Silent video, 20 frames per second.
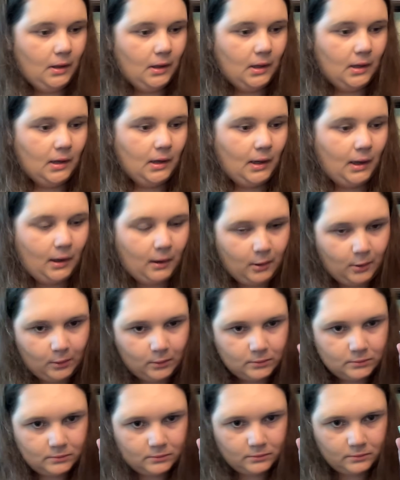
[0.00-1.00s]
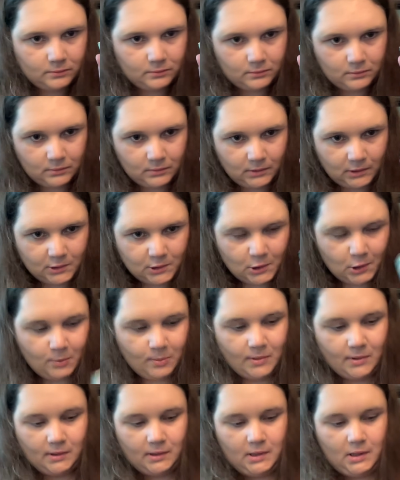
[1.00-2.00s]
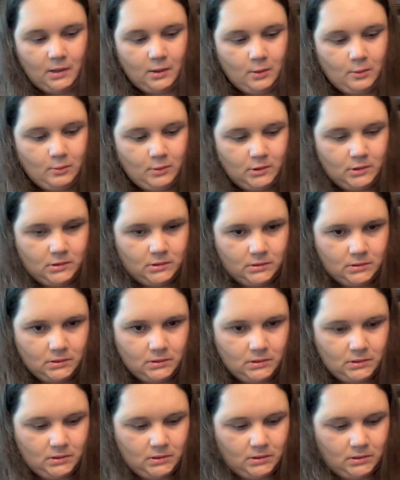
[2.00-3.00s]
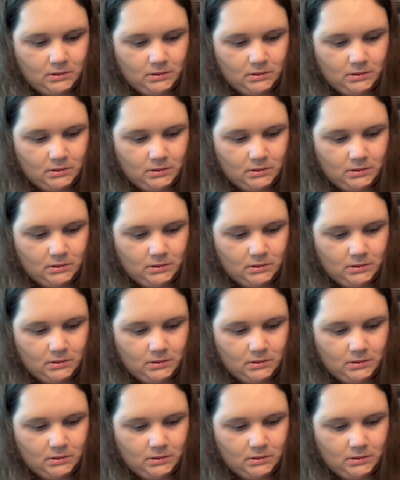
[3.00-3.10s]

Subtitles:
And now, let's open the other ones.